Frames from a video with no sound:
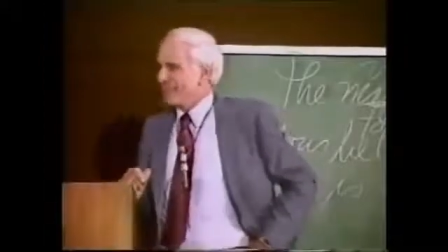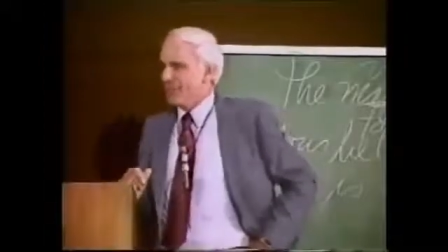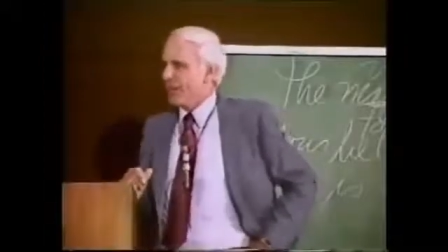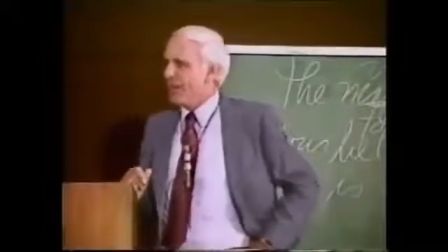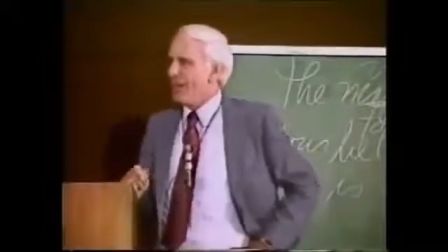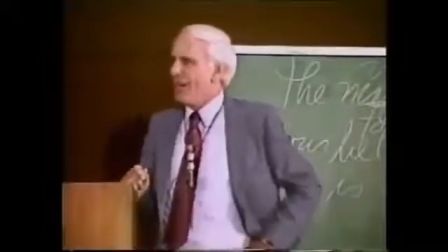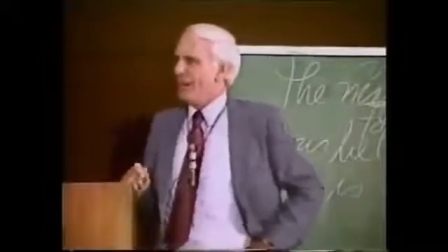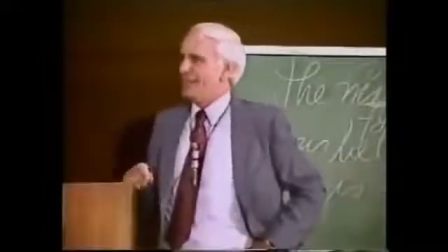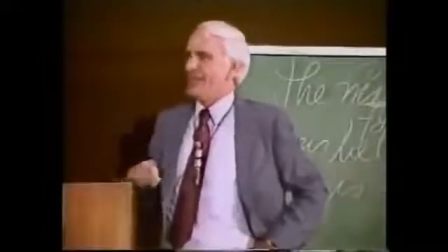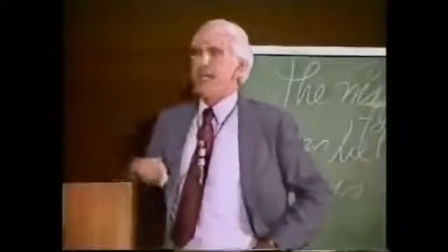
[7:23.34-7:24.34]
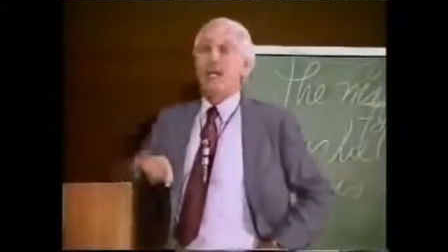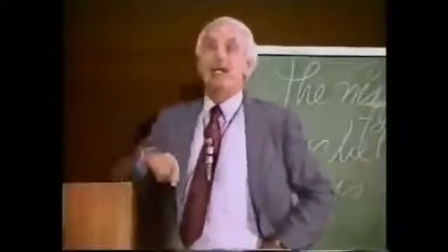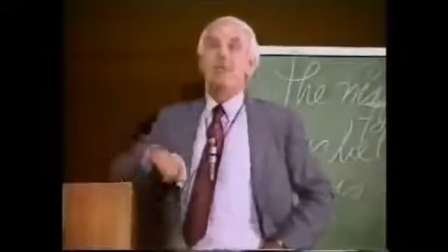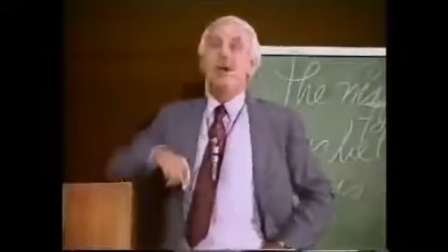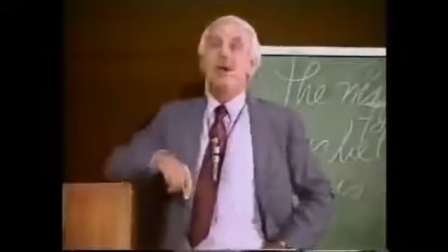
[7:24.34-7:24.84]
There's all kinds.
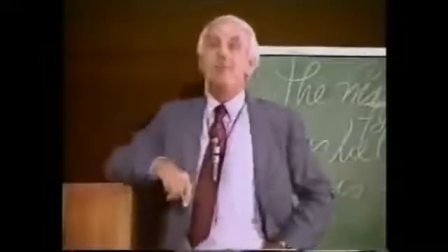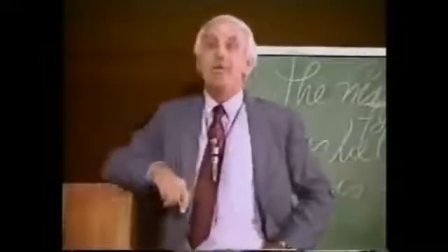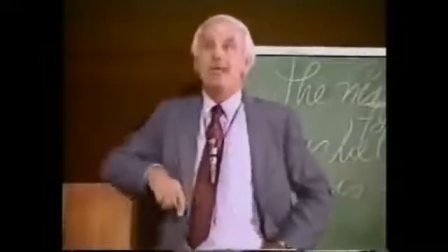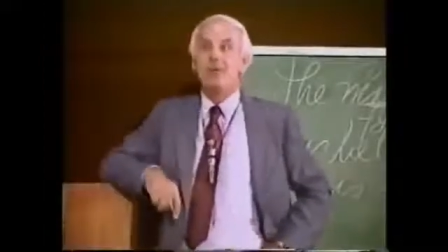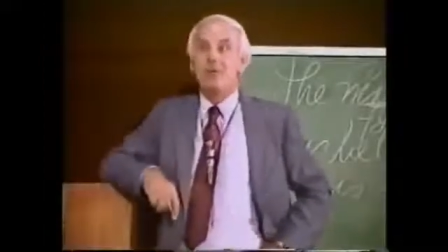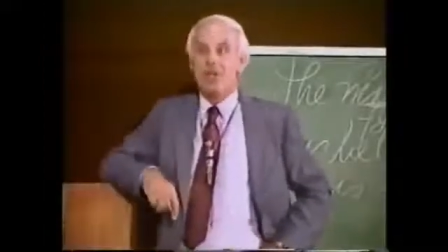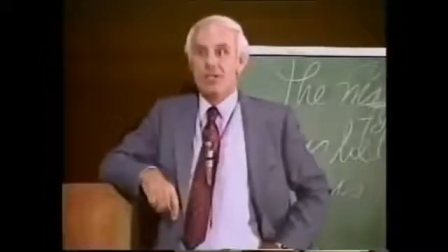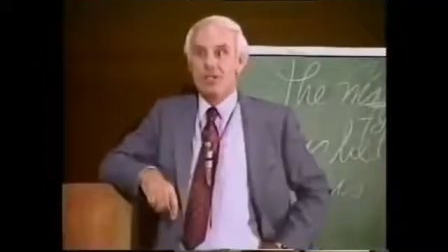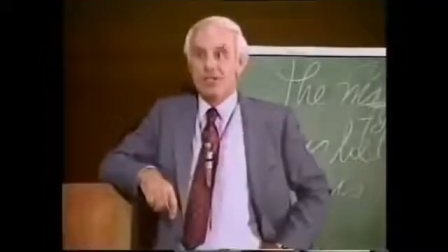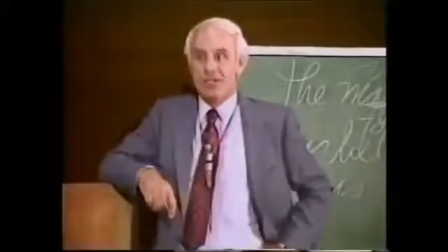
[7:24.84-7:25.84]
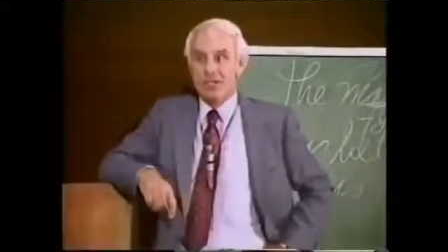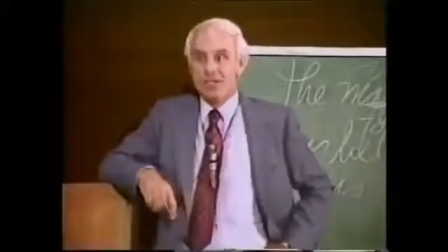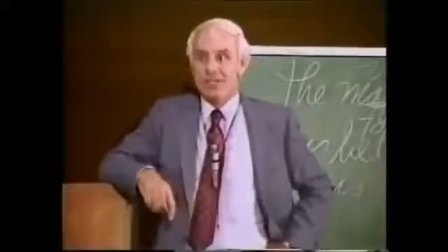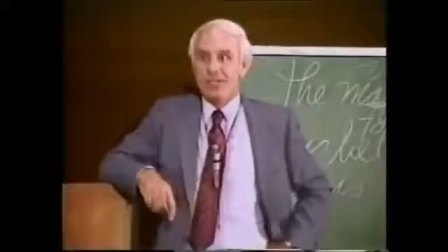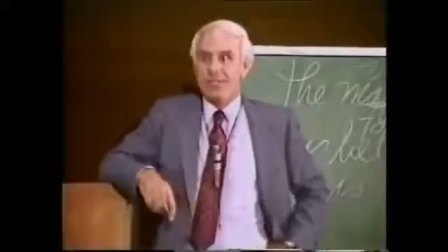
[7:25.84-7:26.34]
Economic
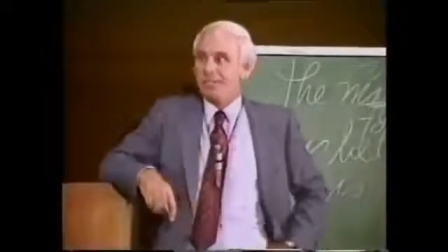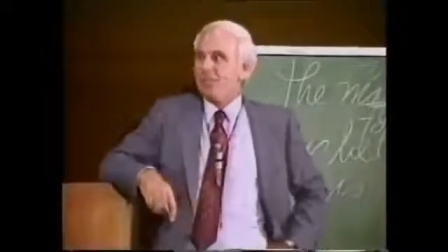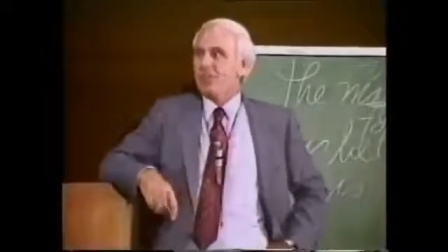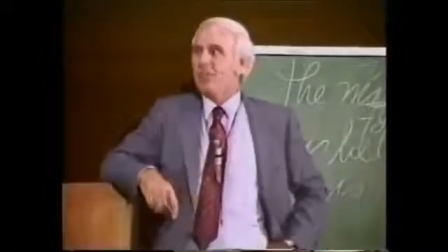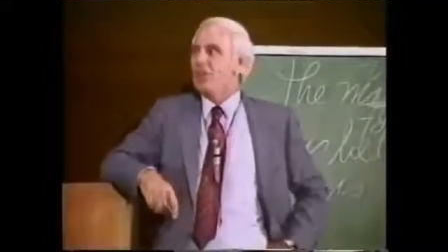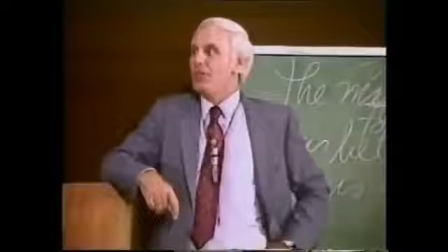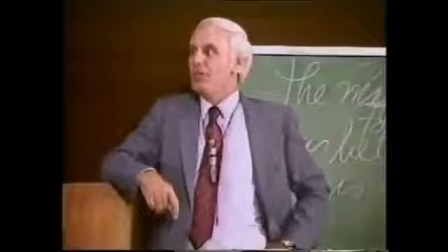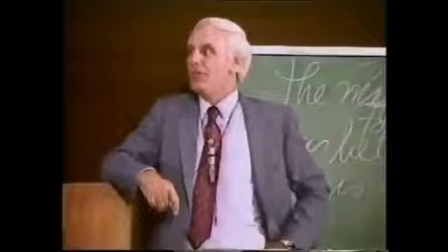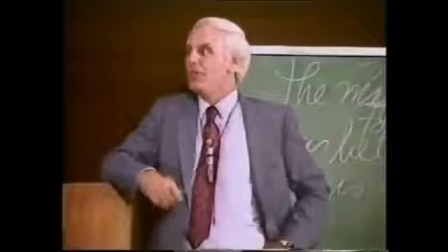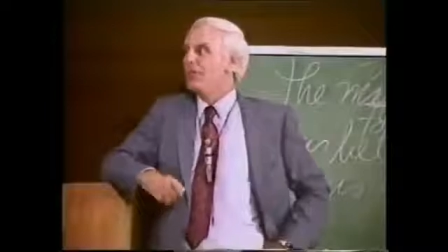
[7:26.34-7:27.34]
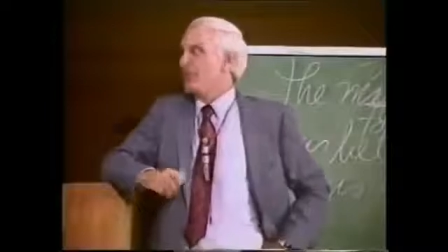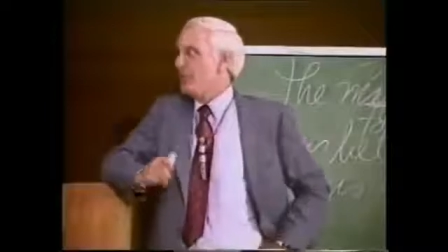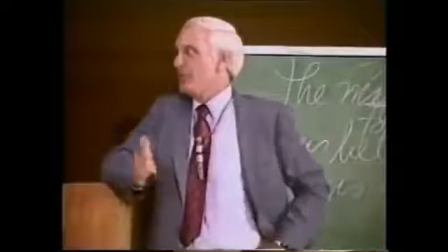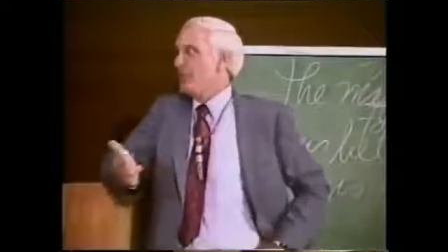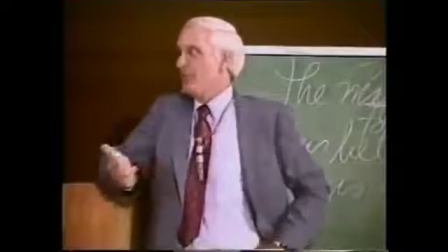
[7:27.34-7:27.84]
winters, social
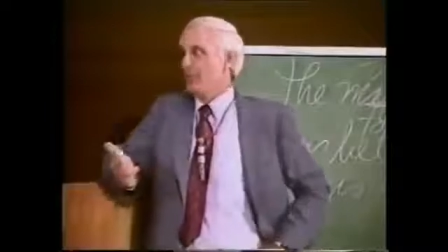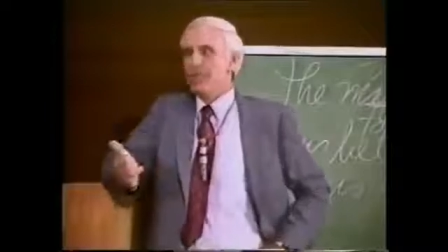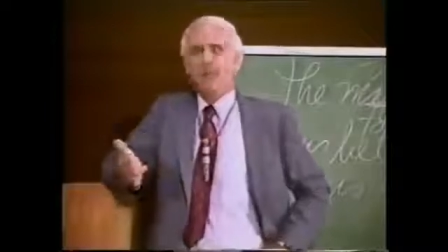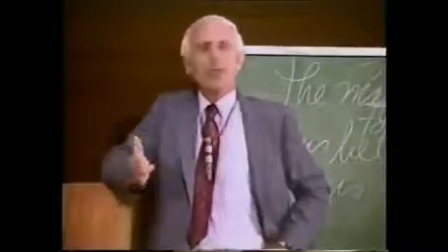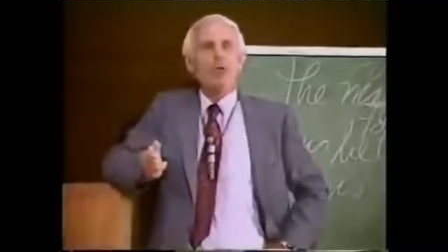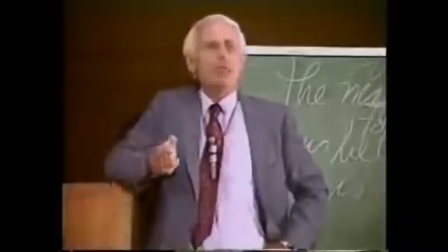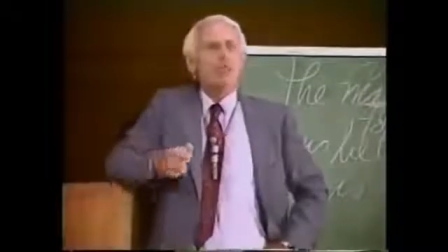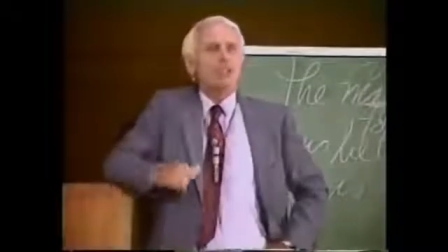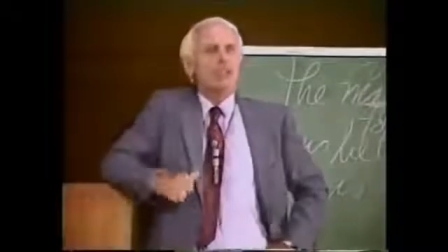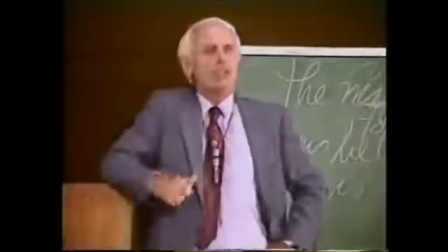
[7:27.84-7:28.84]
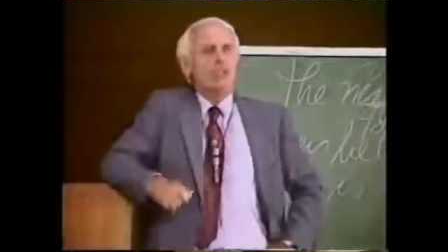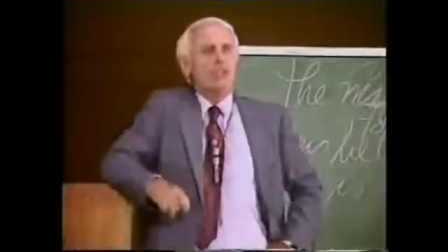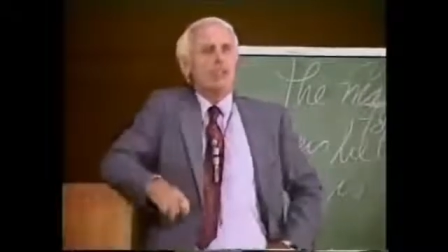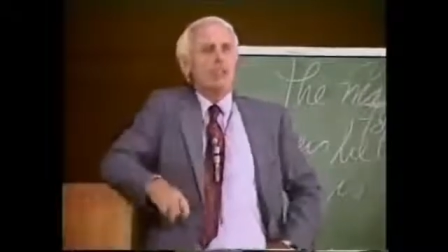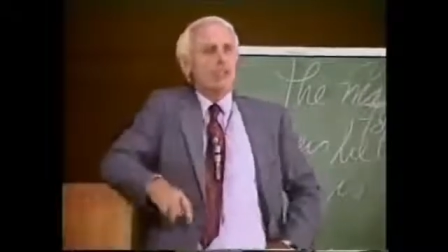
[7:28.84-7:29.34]
winters,
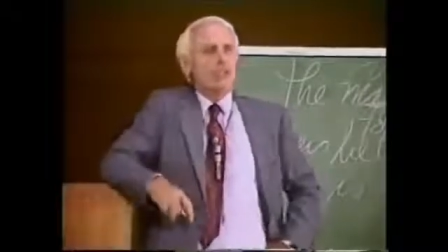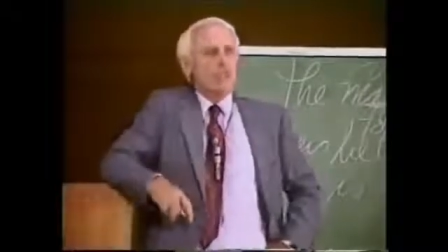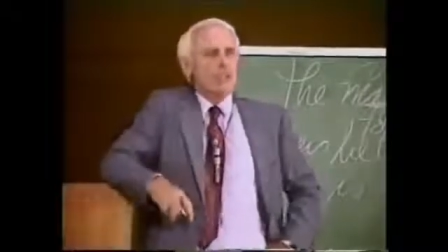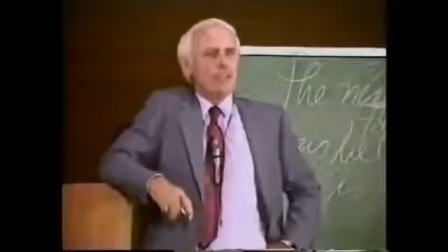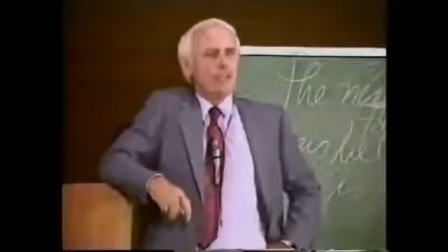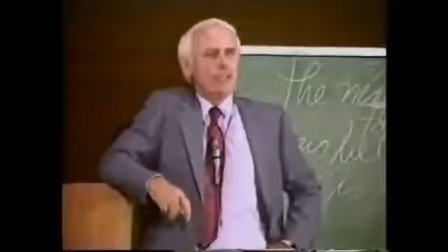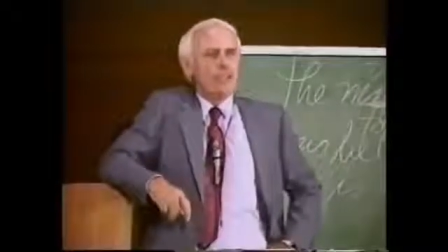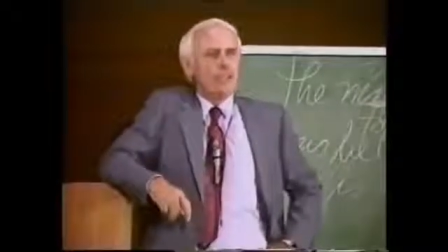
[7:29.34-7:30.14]
personal winters.